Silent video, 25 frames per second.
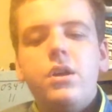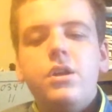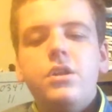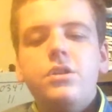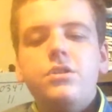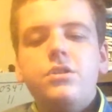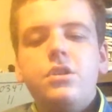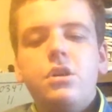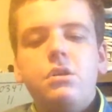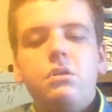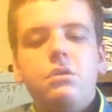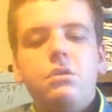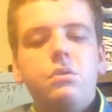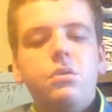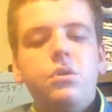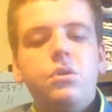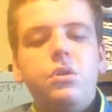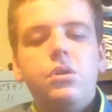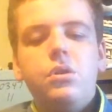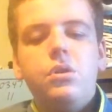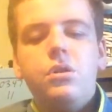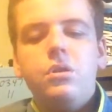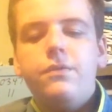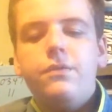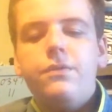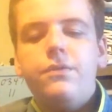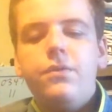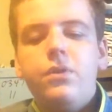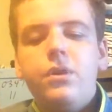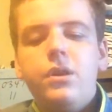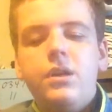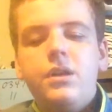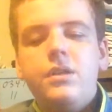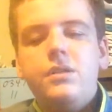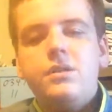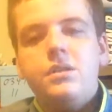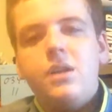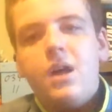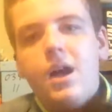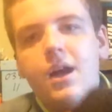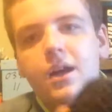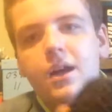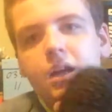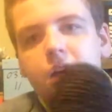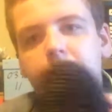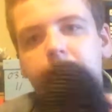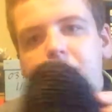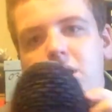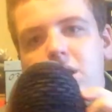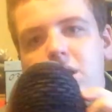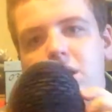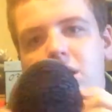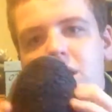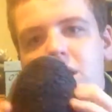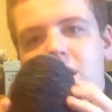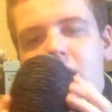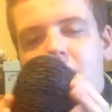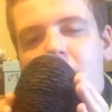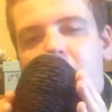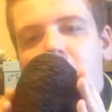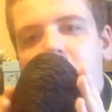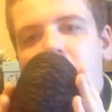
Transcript: So your foot is not going to be